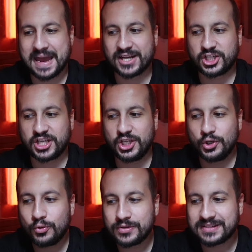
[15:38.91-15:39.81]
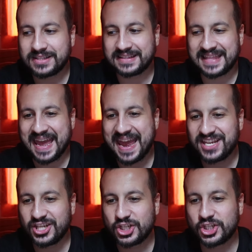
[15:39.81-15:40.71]
and she used the
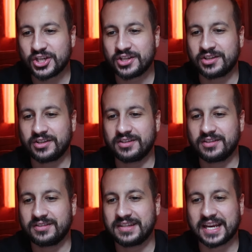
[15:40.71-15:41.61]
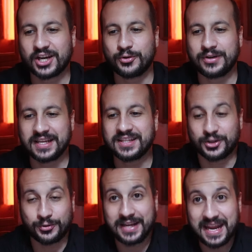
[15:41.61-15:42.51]
tension that cre
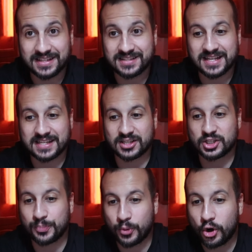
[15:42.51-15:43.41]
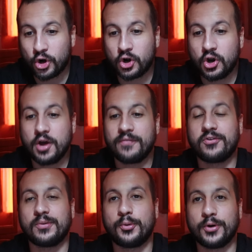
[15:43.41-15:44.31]
it creates as a spur
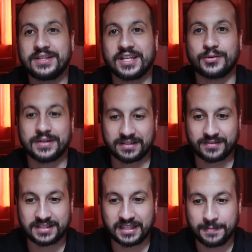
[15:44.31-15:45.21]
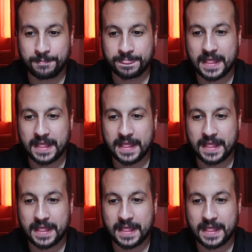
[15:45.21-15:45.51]
for poetic creativity,